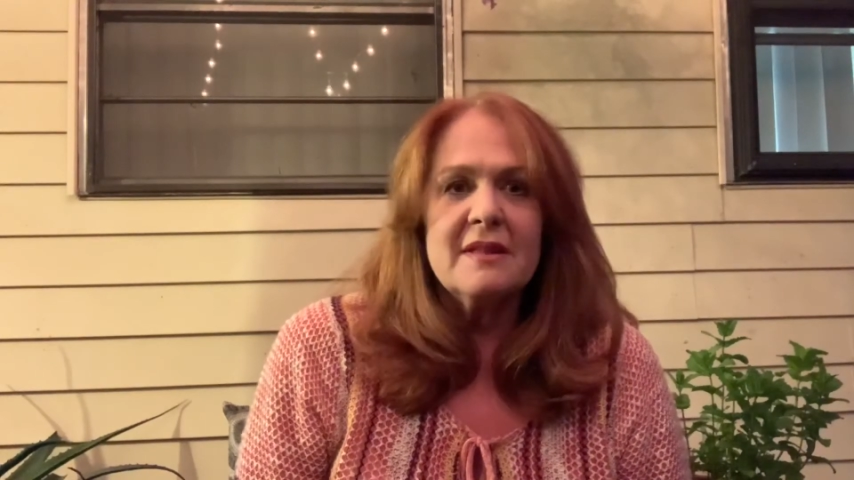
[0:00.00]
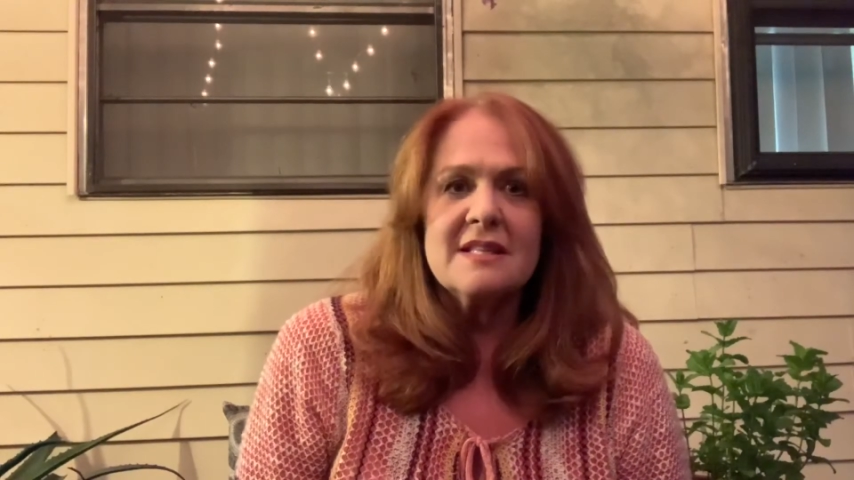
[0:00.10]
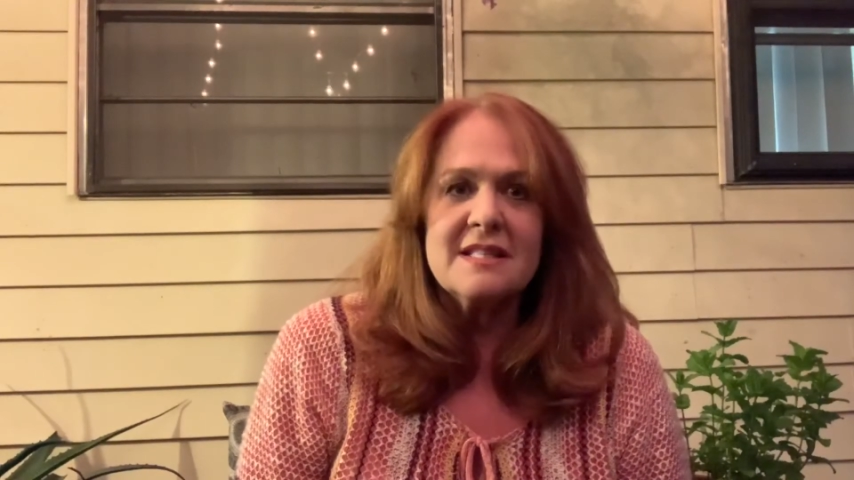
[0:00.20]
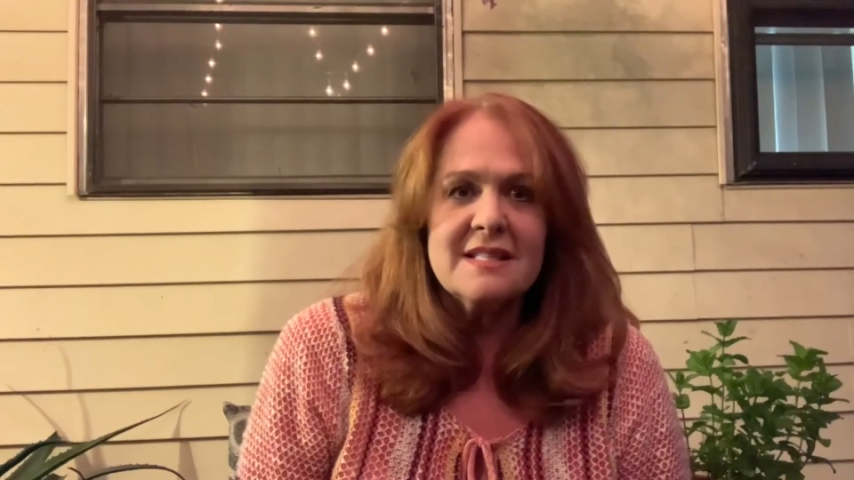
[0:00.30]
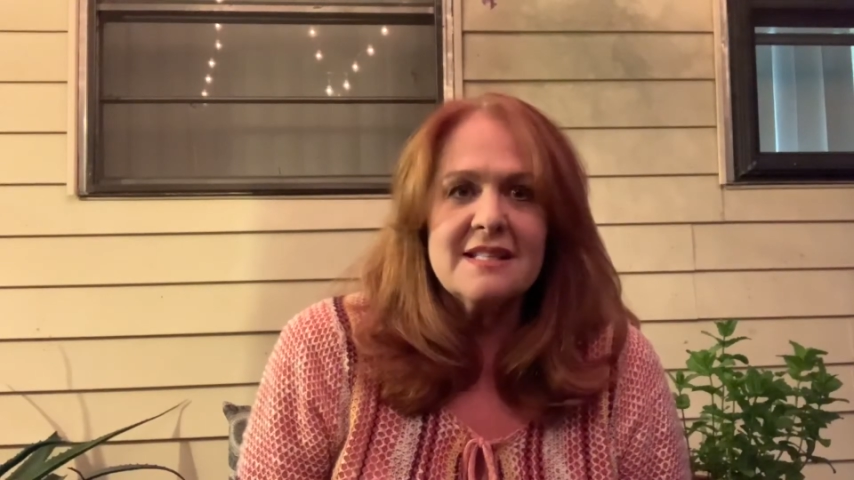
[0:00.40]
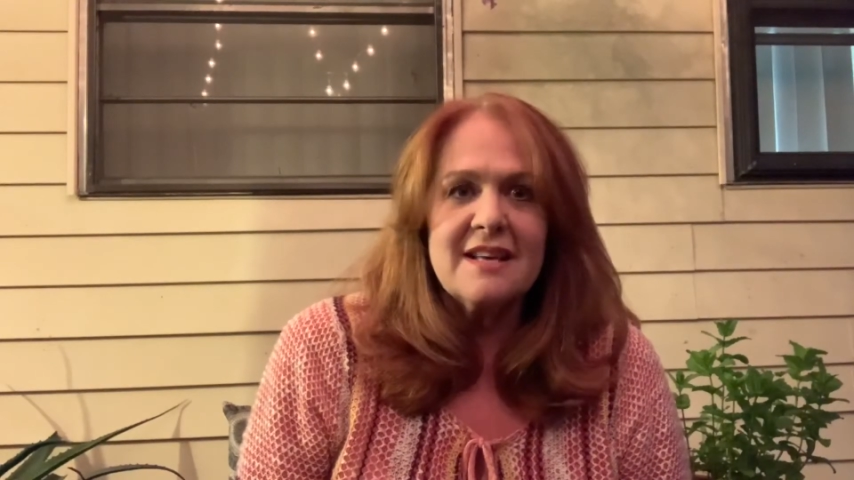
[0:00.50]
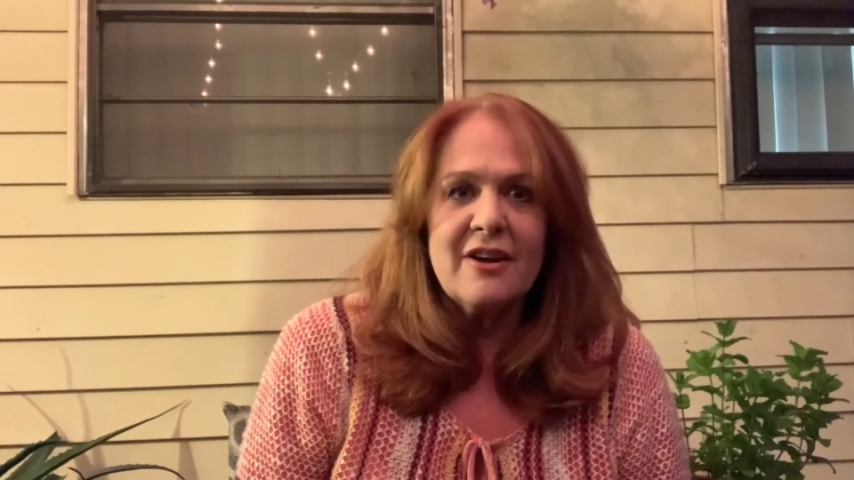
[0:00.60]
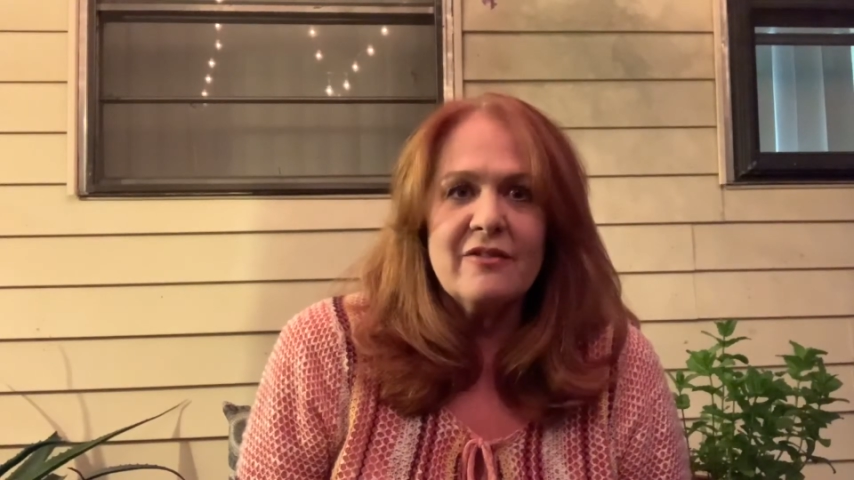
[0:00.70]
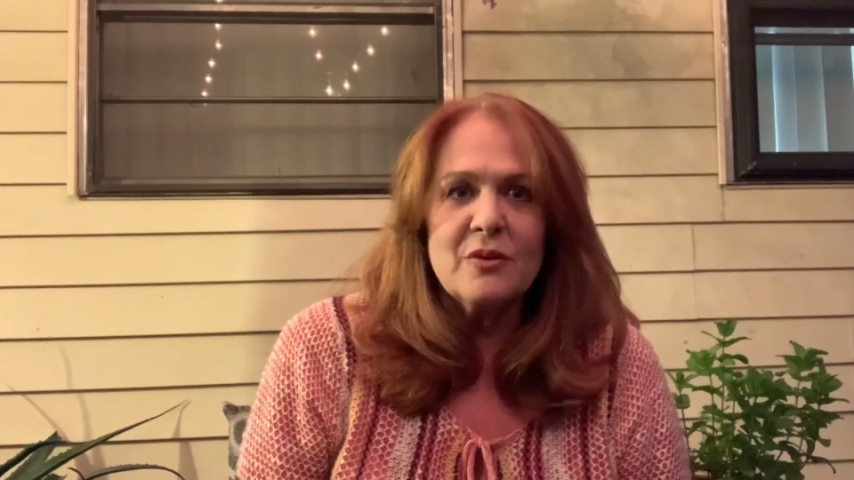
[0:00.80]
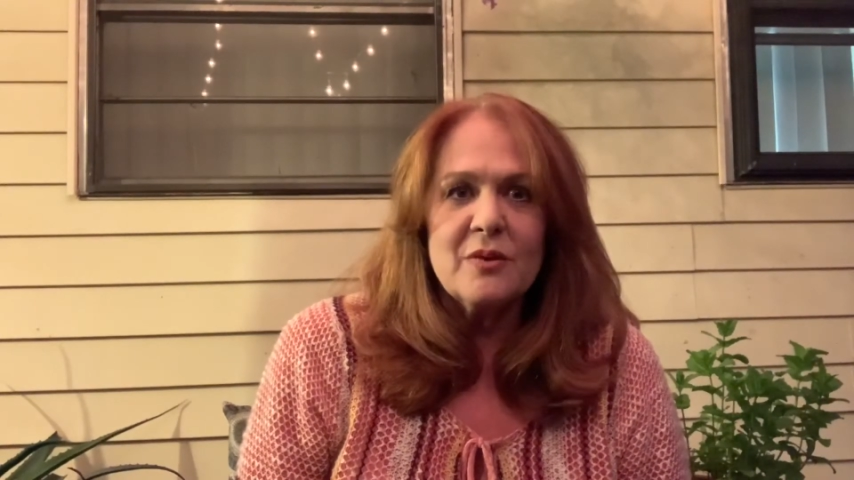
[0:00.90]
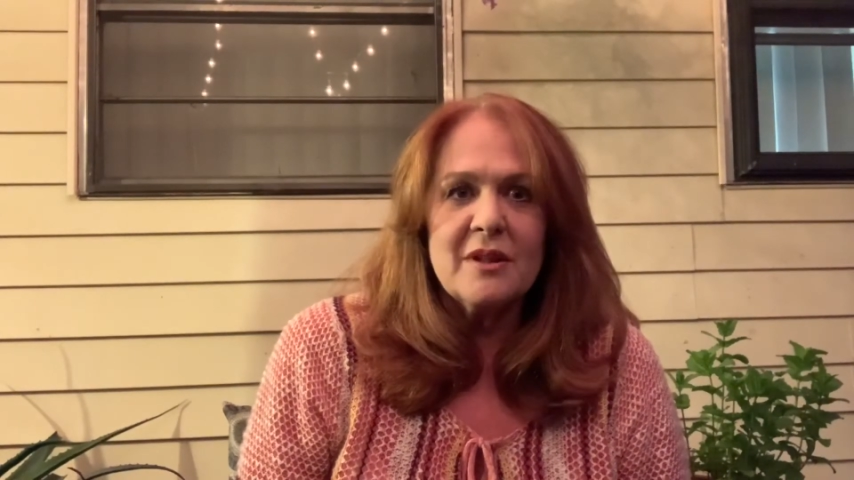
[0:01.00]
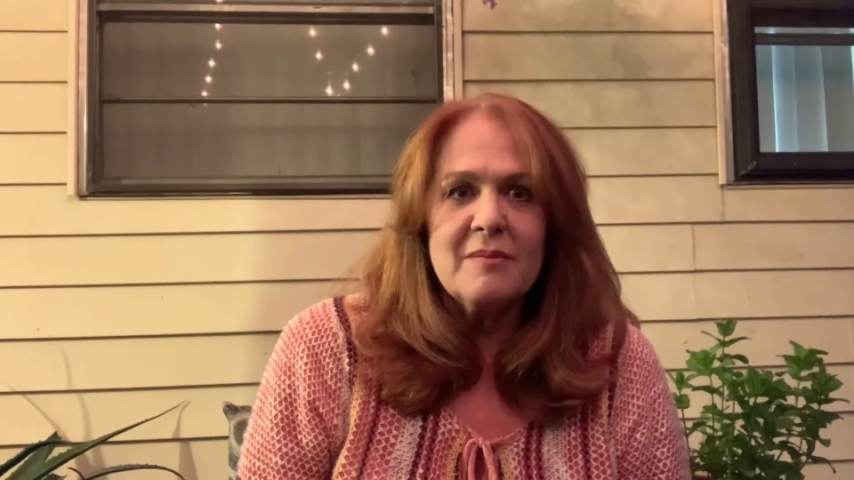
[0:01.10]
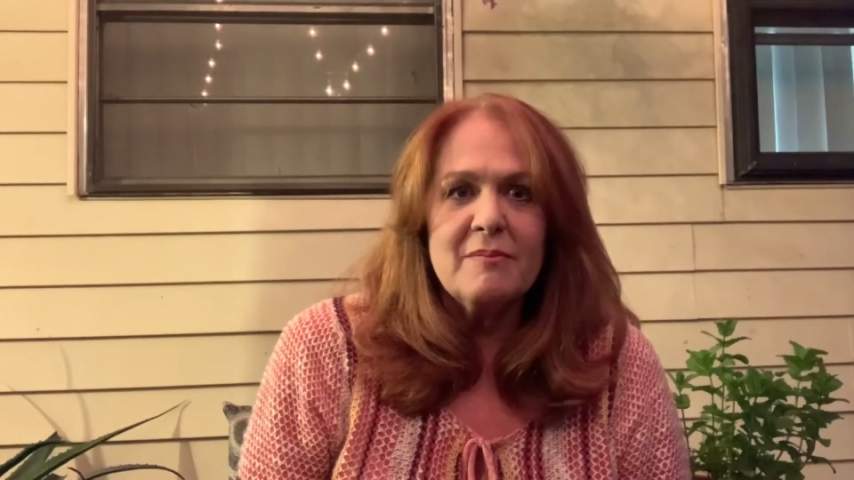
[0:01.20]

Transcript: this is over with